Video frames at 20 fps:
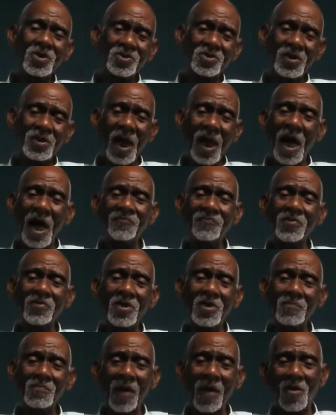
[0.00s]
the
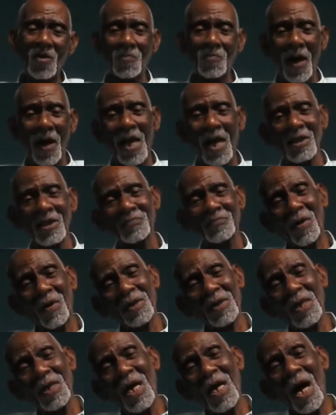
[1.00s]
African biobalance,
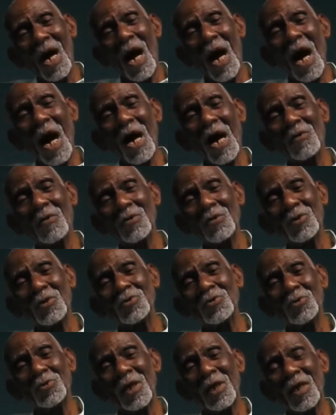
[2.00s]
but how
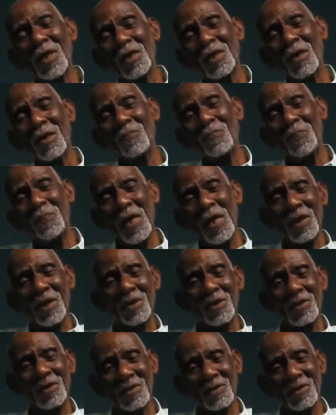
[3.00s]
do they compare?